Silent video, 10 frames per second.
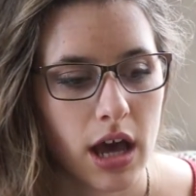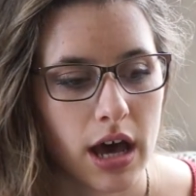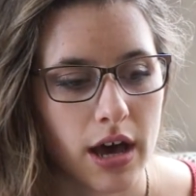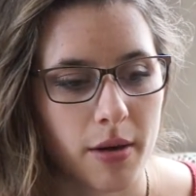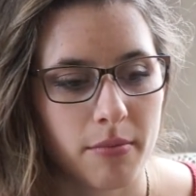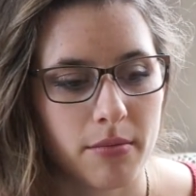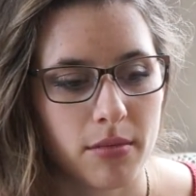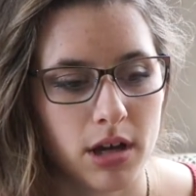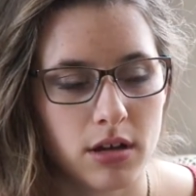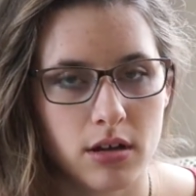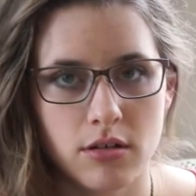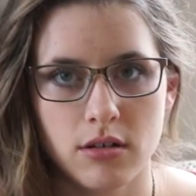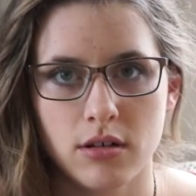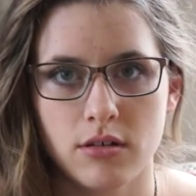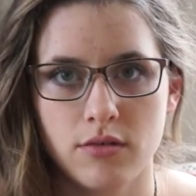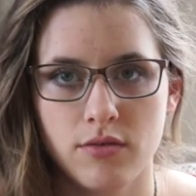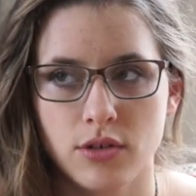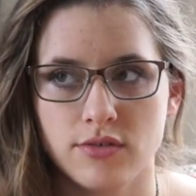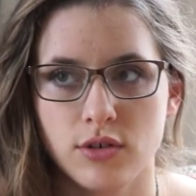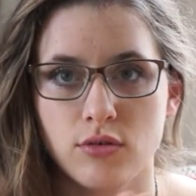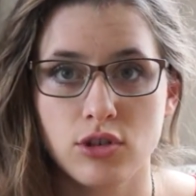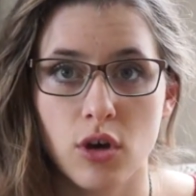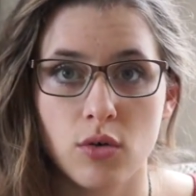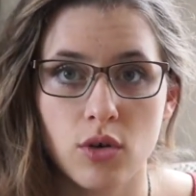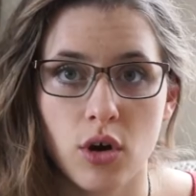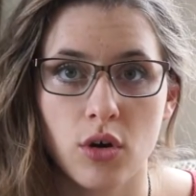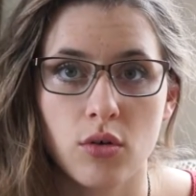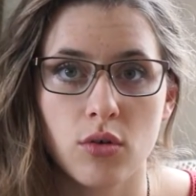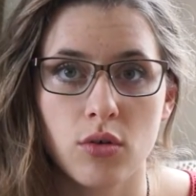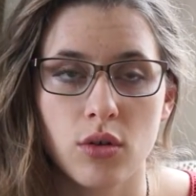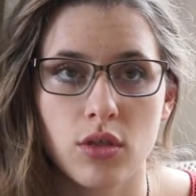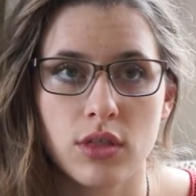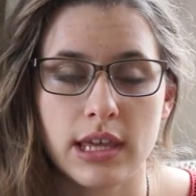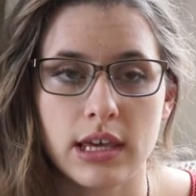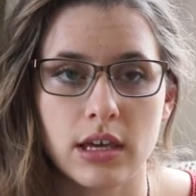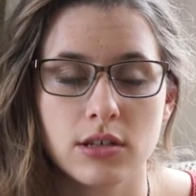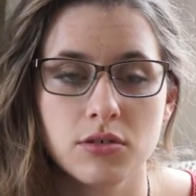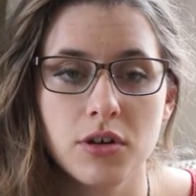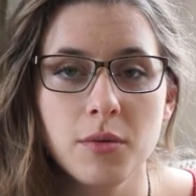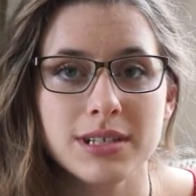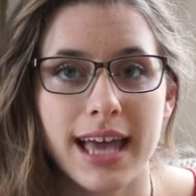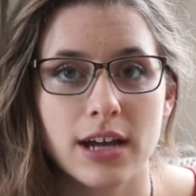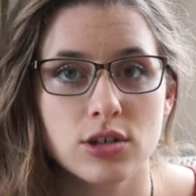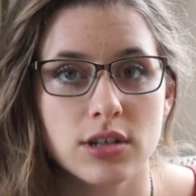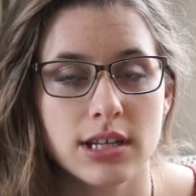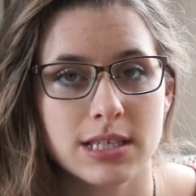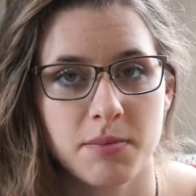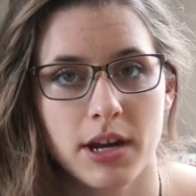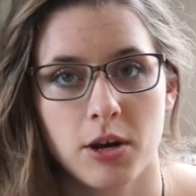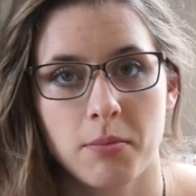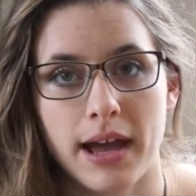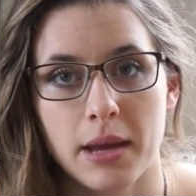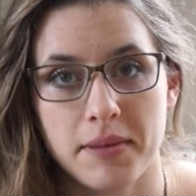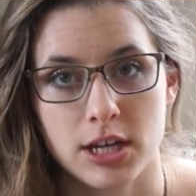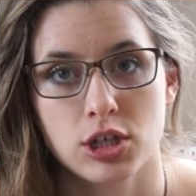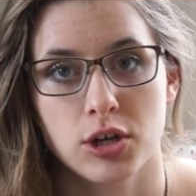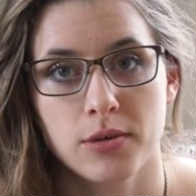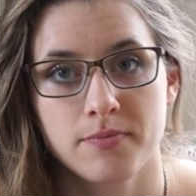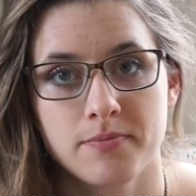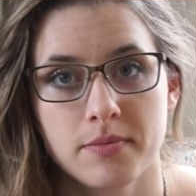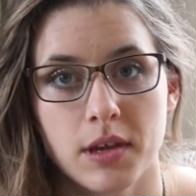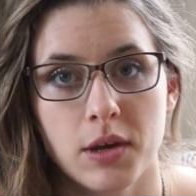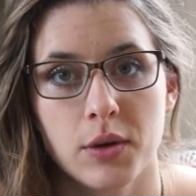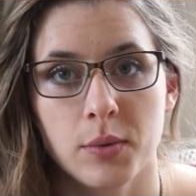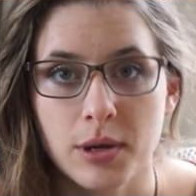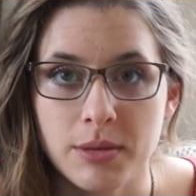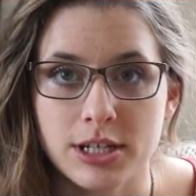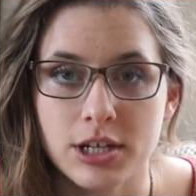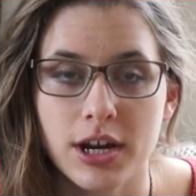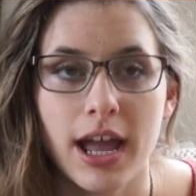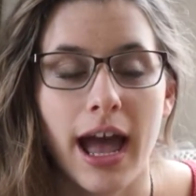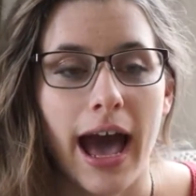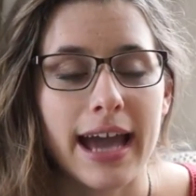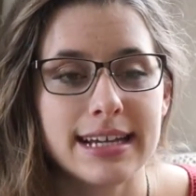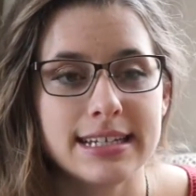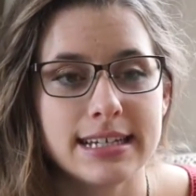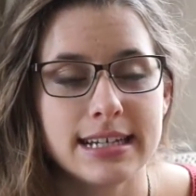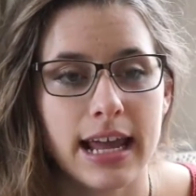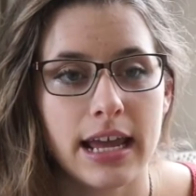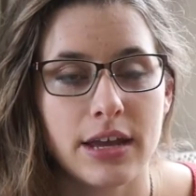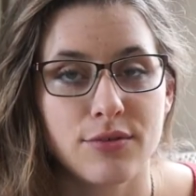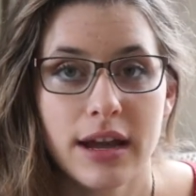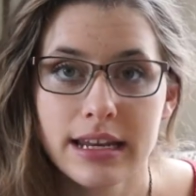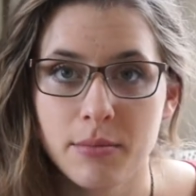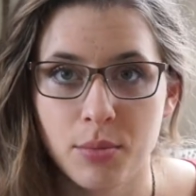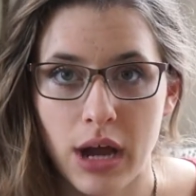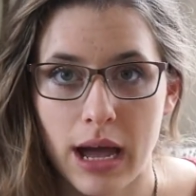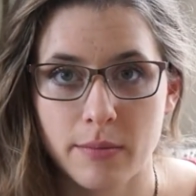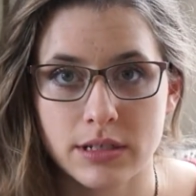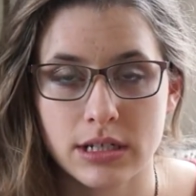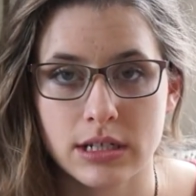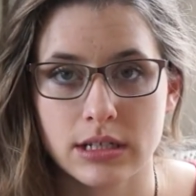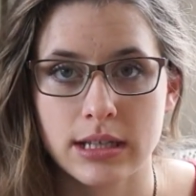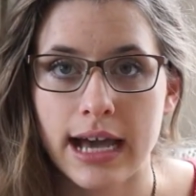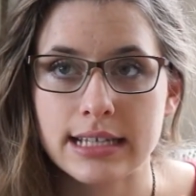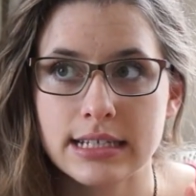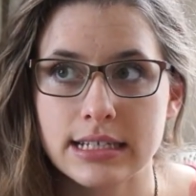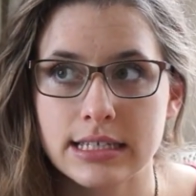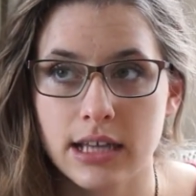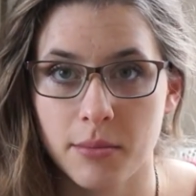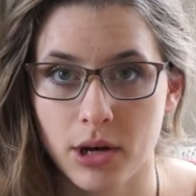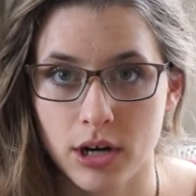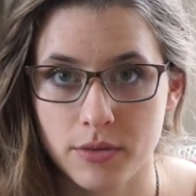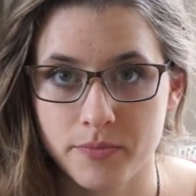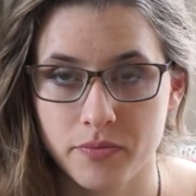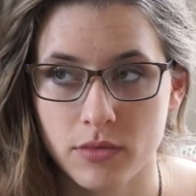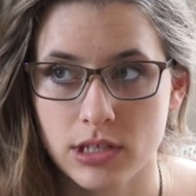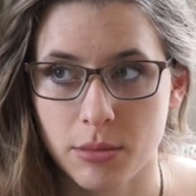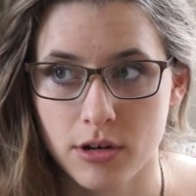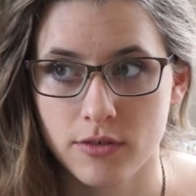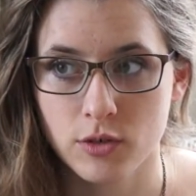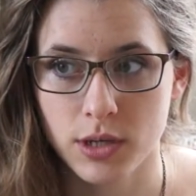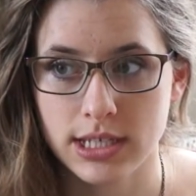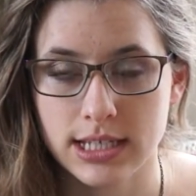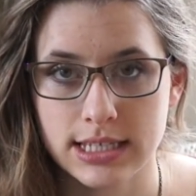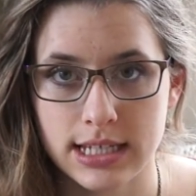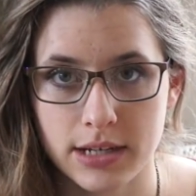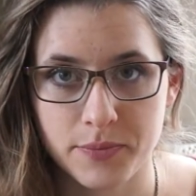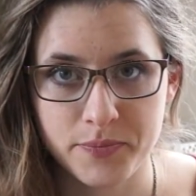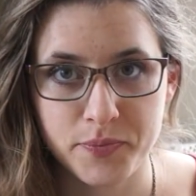For those of you who don't know, the story was actually inspired by a picture. One picture. I did a writing prompt last summer of 2016,